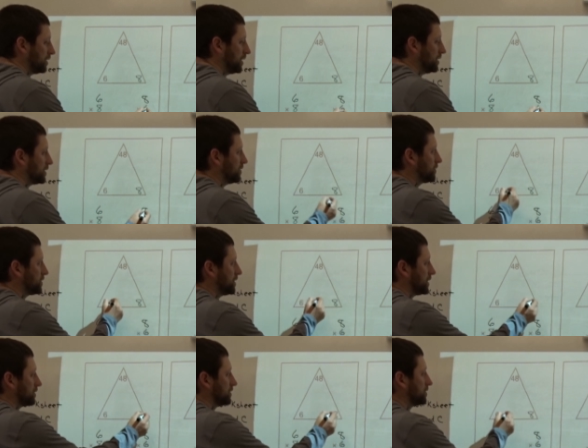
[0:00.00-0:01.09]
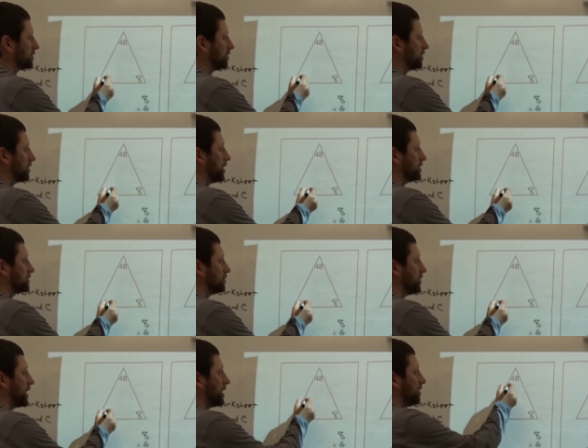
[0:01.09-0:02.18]
8 times 6, go across the
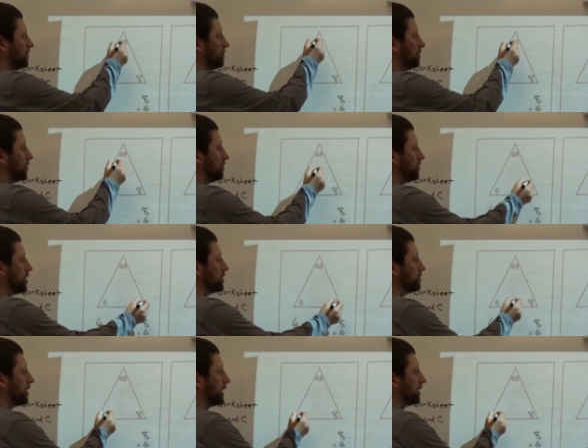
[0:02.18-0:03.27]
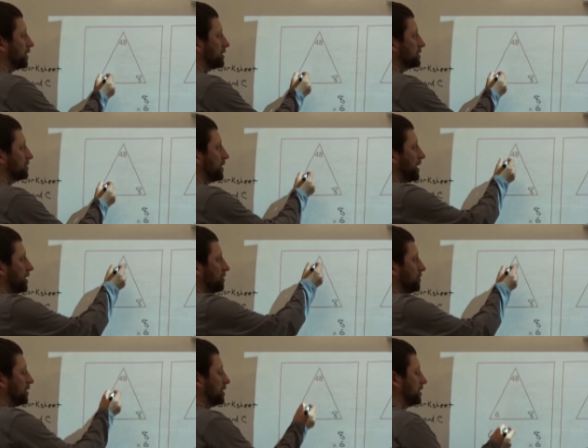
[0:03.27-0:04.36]
bottom, we multiply across the
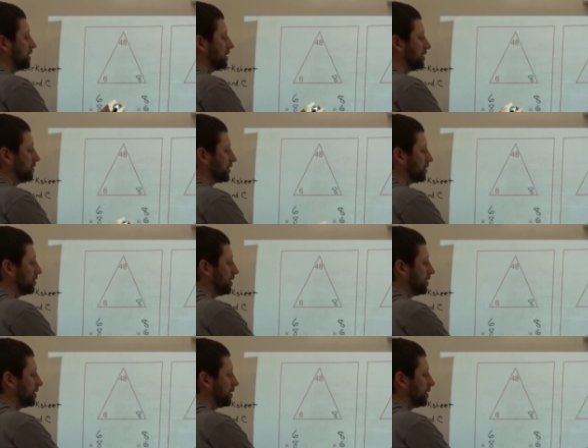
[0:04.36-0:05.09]
bottom, and then we go